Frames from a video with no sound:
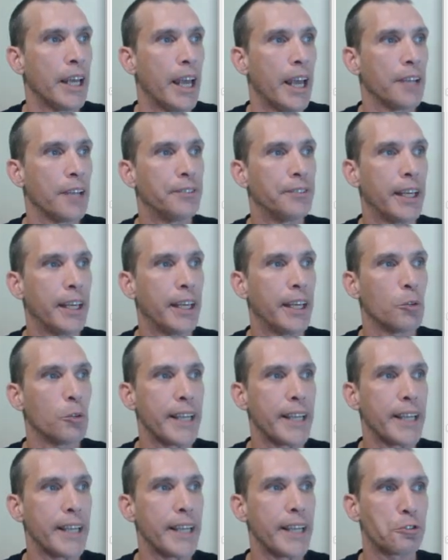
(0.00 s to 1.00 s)
And then
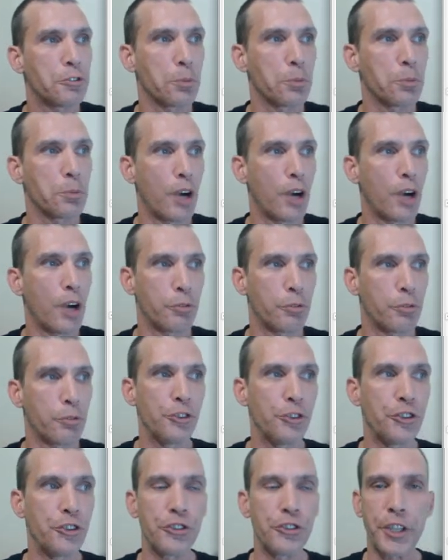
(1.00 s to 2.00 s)
we have some
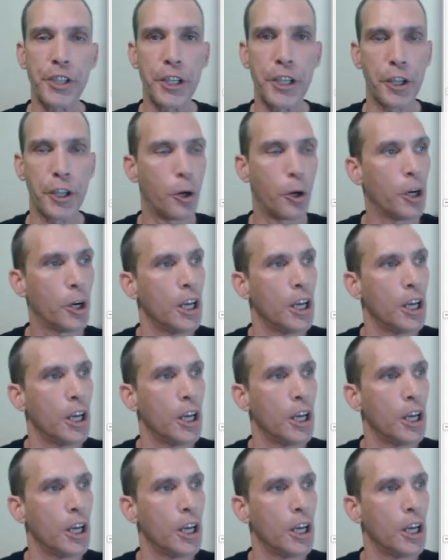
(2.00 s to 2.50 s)
preferences here.